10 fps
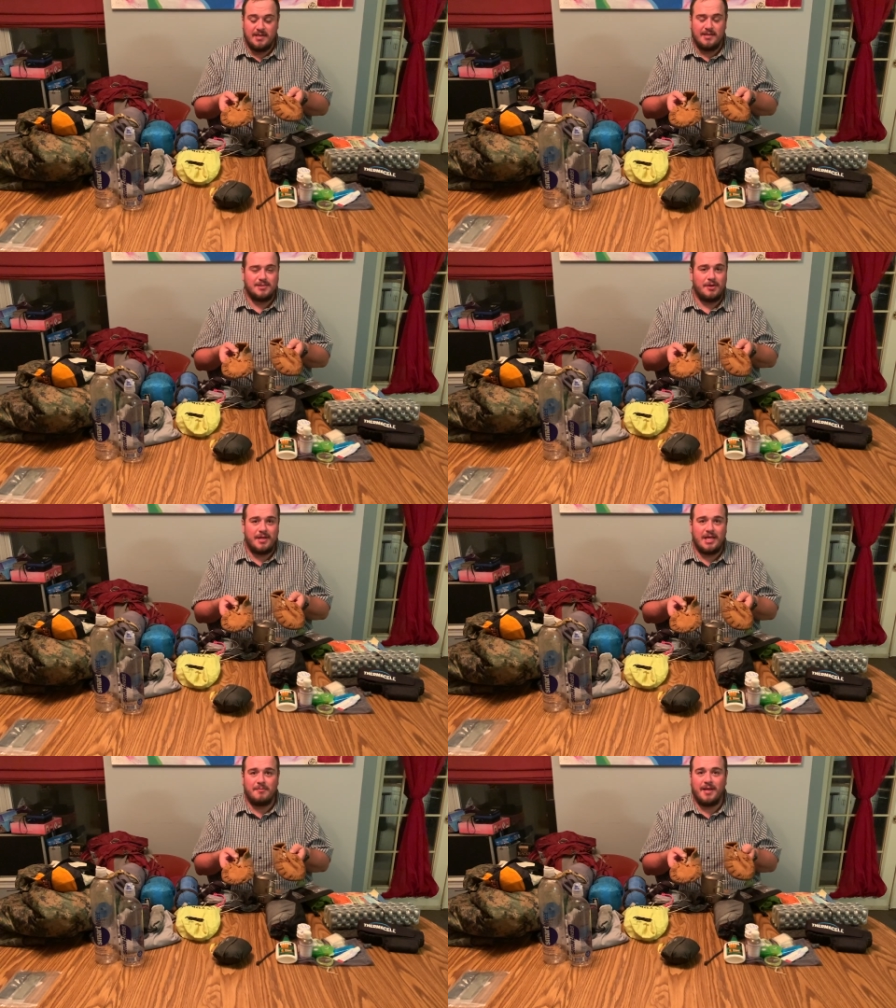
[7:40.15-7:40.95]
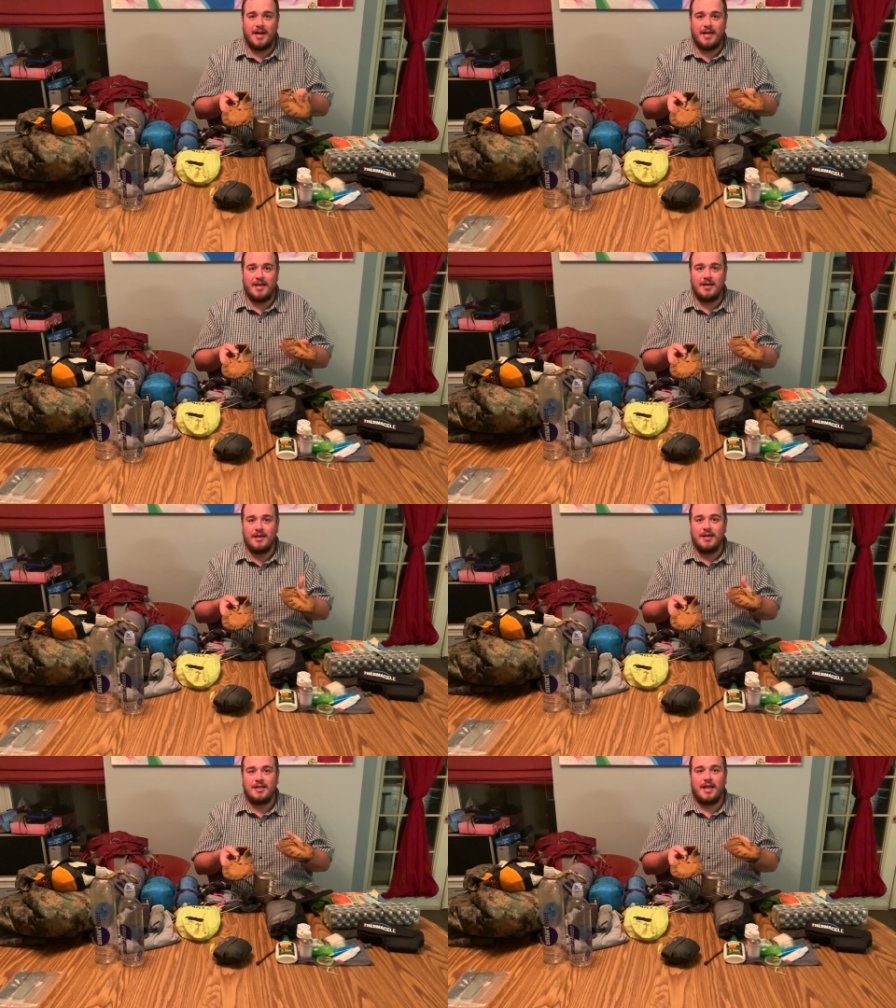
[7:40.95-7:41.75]
So you can get them at any
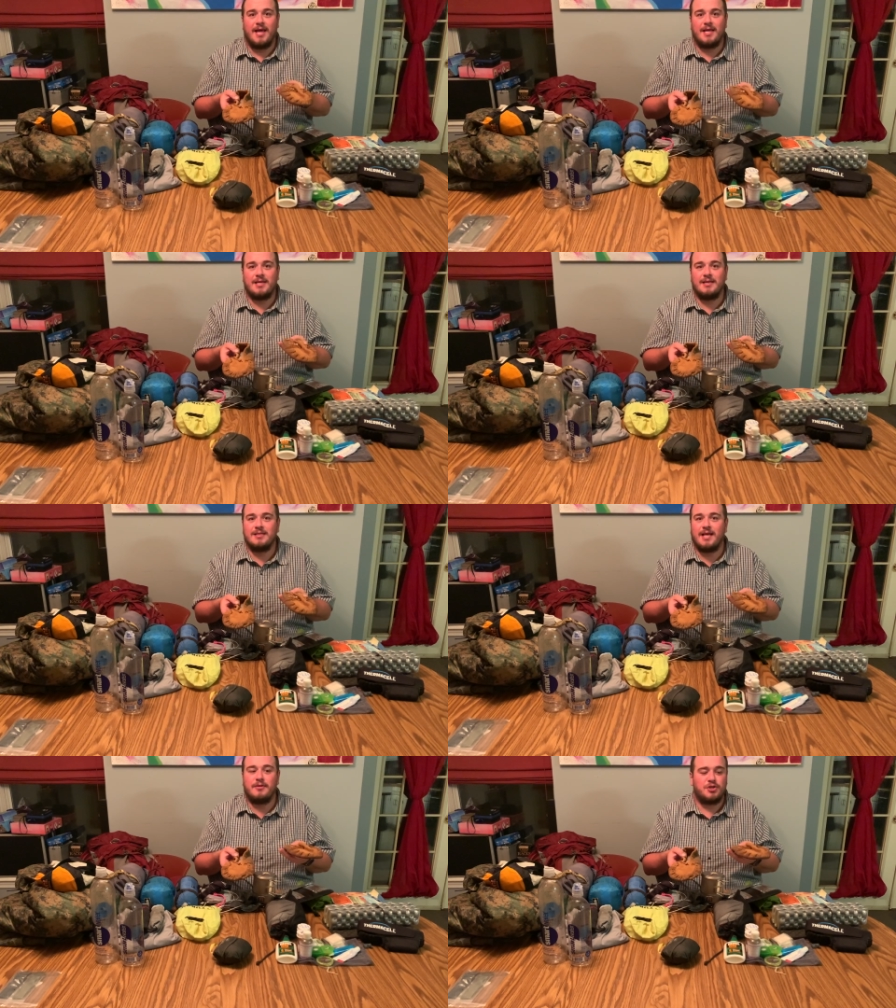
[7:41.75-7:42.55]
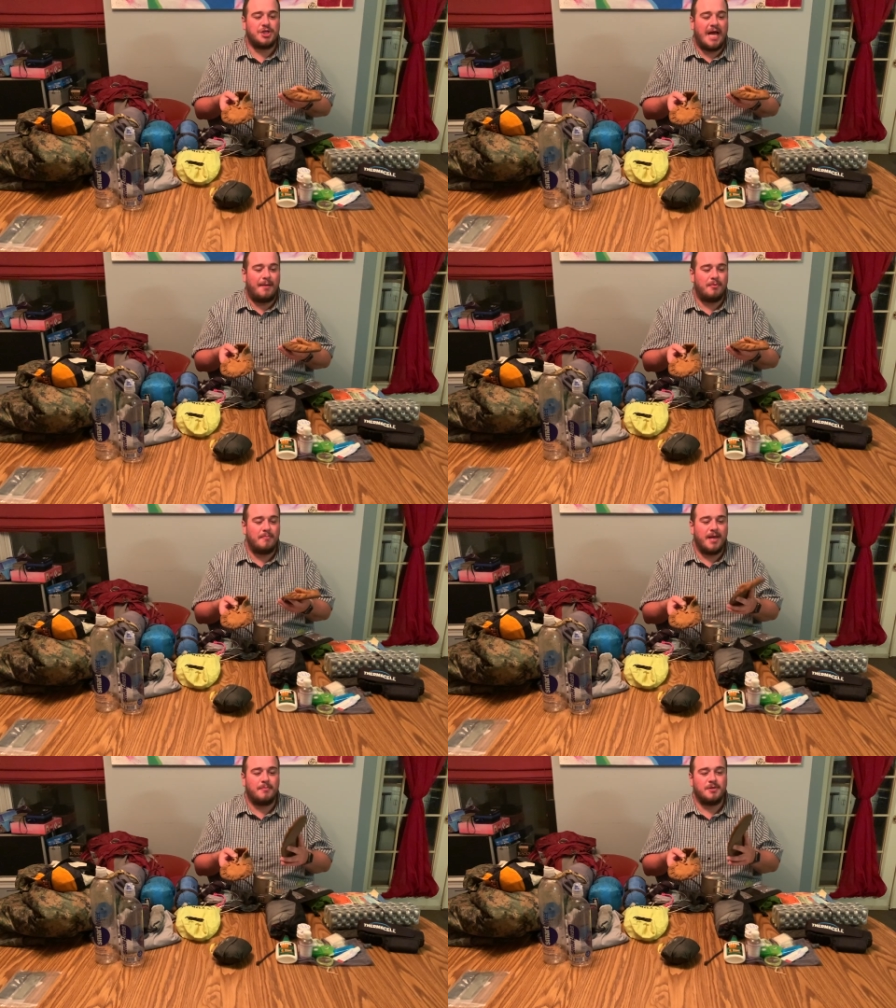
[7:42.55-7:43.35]
leather shop,
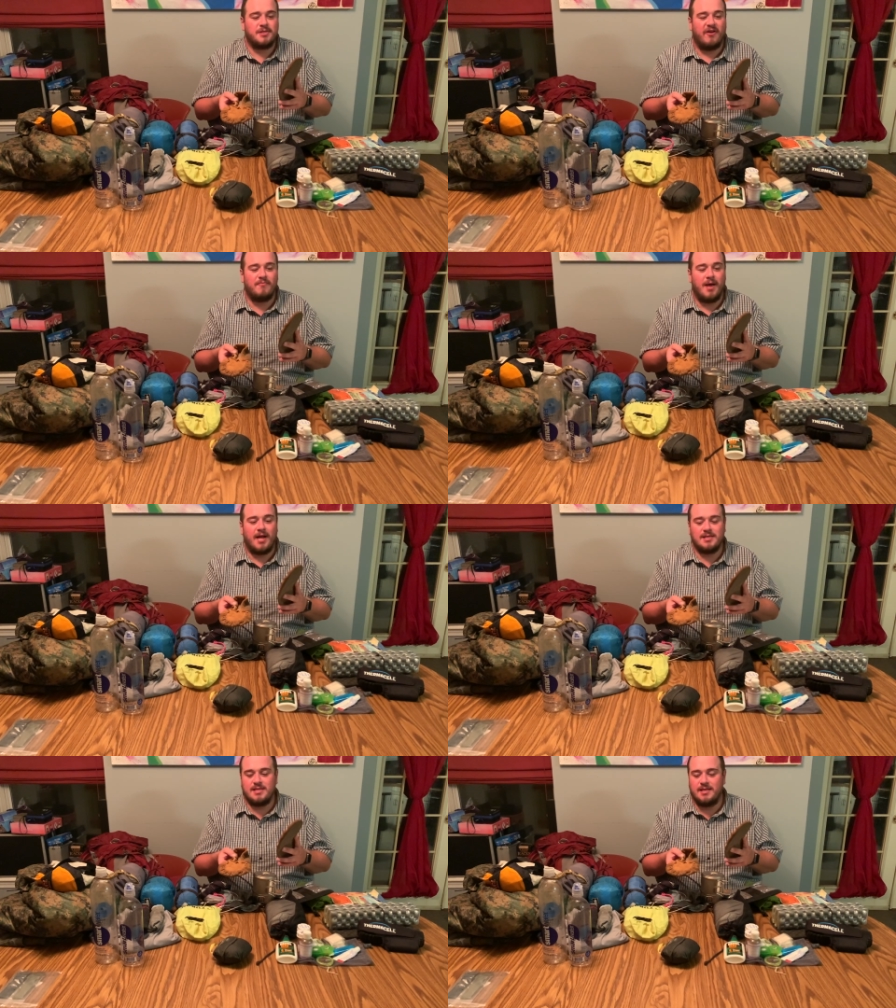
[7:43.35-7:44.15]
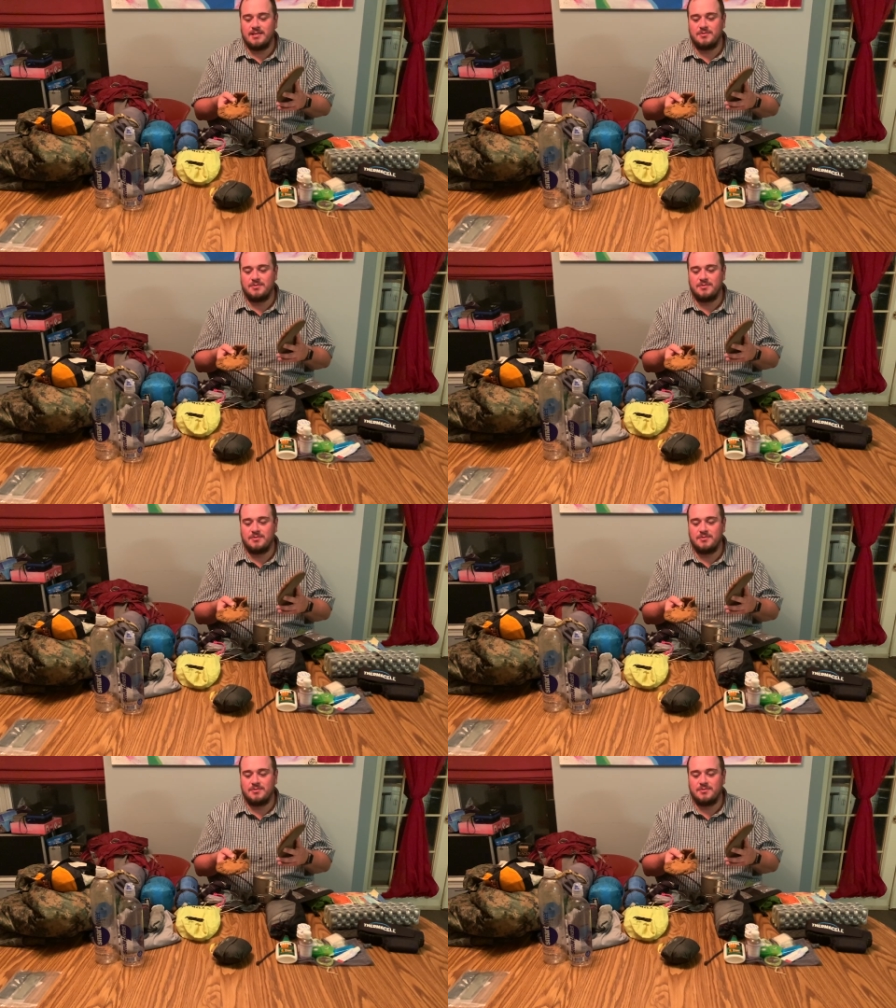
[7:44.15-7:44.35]
make them yourself moccasins.